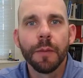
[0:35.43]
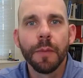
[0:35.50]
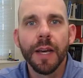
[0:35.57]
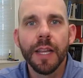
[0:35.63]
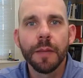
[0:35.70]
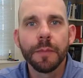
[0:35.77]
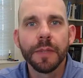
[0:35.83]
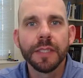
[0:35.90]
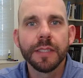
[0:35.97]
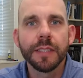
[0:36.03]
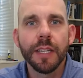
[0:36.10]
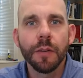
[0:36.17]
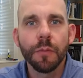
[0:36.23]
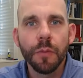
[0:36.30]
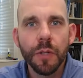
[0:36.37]
My name is
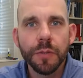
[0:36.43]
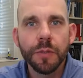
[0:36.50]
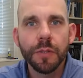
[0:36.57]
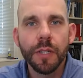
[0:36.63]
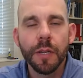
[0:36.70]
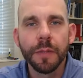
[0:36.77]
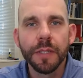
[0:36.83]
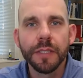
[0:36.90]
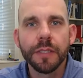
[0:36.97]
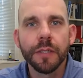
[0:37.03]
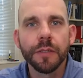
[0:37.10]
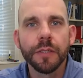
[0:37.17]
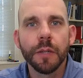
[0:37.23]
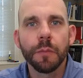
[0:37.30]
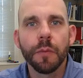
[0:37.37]
Sam Rochell, and I'm an
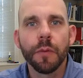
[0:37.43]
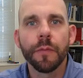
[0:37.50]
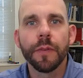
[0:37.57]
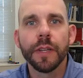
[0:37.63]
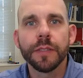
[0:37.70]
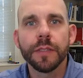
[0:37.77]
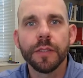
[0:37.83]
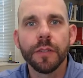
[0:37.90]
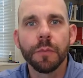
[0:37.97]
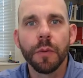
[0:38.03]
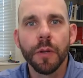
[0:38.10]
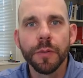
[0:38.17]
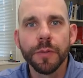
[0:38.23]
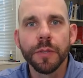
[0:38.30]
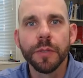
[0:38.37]
Associate Professor of
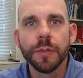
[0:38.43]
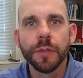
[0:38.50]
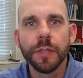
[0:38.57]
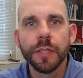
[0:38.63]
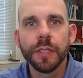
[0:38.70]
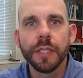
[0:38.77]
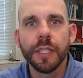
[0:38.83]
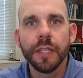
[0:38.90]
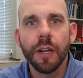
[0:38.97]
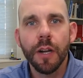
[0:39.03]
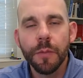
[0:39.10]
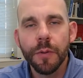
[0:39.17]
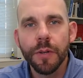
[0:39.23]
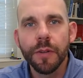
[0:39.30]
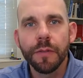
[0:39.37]
Poultry Nutrition at
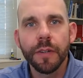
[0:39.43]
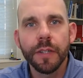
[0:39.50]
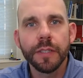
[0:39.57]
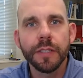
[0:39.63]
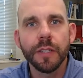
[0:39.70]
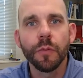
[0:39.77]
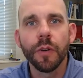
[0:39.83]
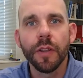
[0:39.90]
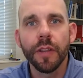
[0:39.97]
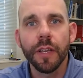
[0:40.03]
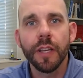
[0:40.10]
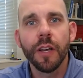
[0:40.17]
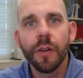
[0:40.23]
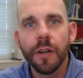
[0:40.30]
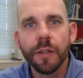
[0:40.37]
Auburn University and one of the
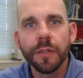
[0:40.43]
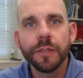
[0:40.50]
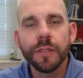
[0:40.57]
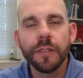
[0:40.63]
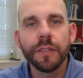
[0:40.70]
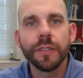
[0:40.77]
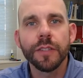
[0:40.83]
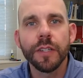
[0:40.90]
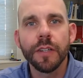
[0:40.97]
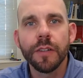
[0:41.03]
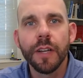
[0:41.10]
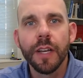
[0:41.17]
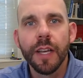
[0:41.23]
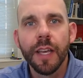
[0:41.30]
co hosts of the show.